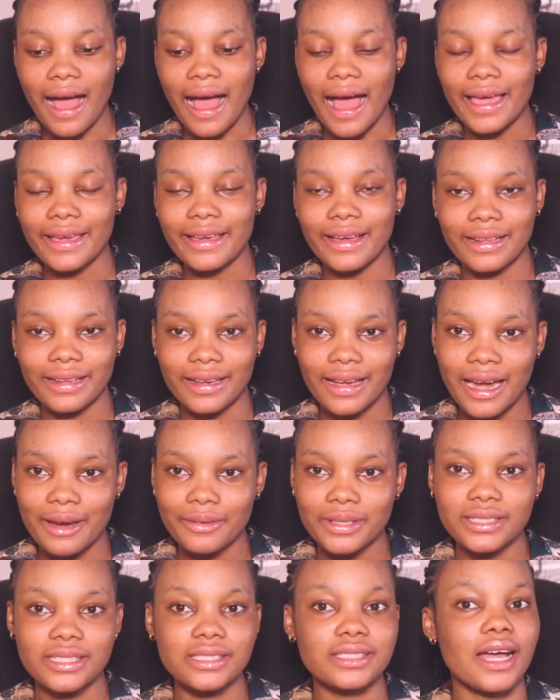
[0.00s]
I can
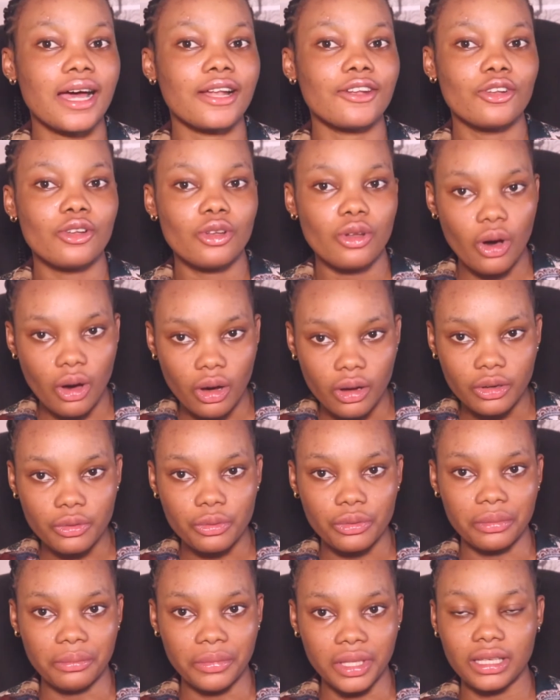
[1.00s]
carry this
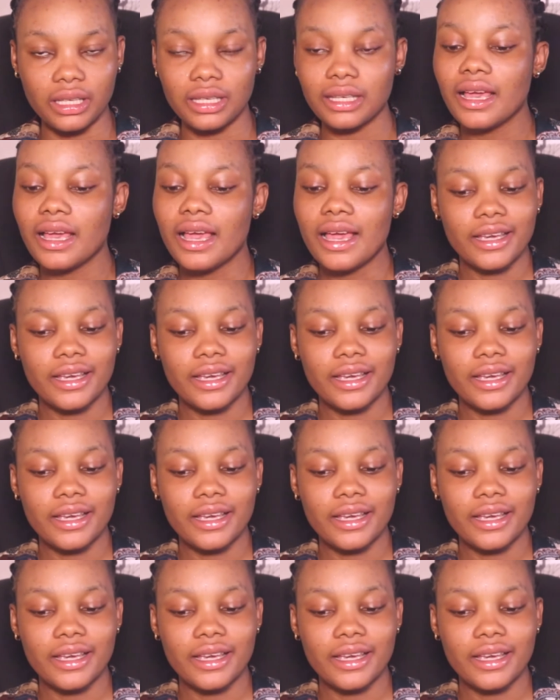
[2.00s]
along with me.